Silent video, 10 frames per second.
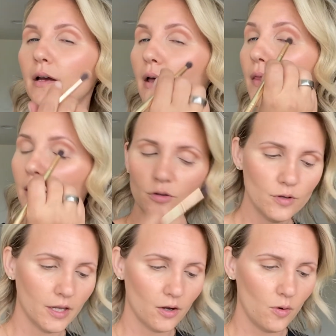Then you
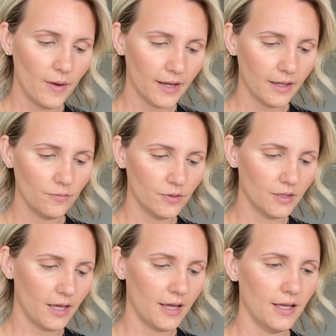can go back in with
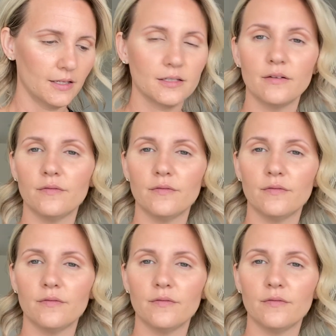that